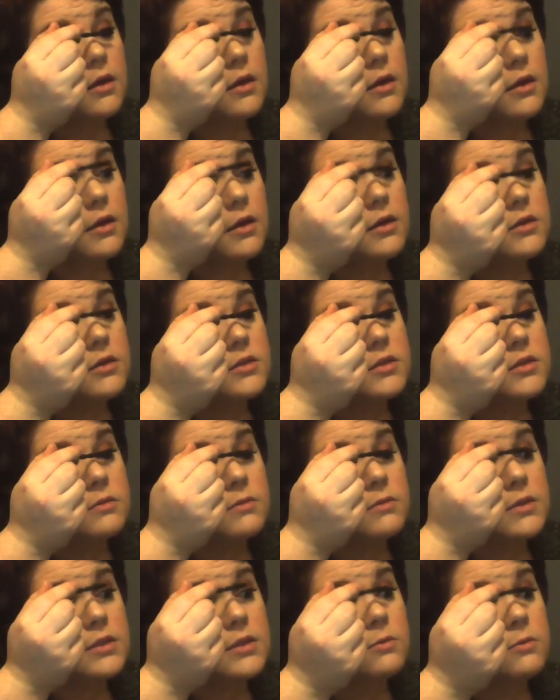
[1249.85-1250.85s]
And here's
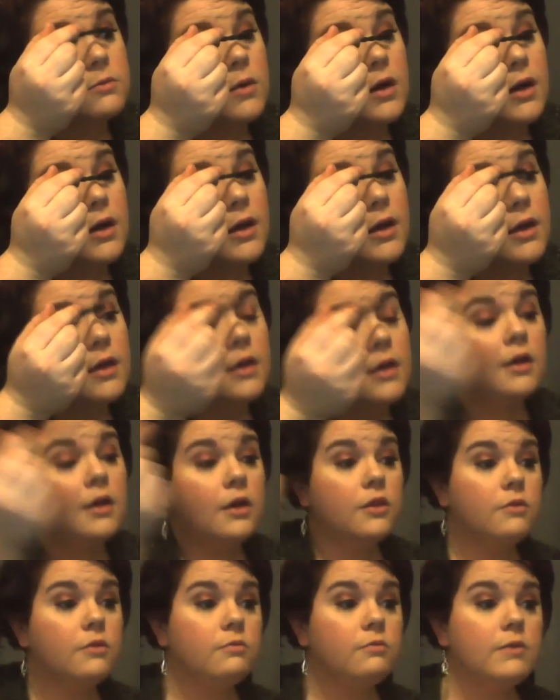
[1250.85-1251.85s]
the reason why.
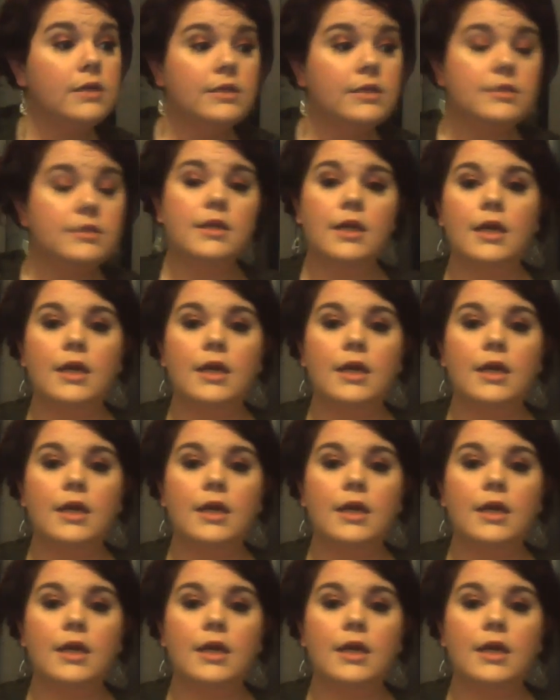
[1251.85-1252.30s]
The reason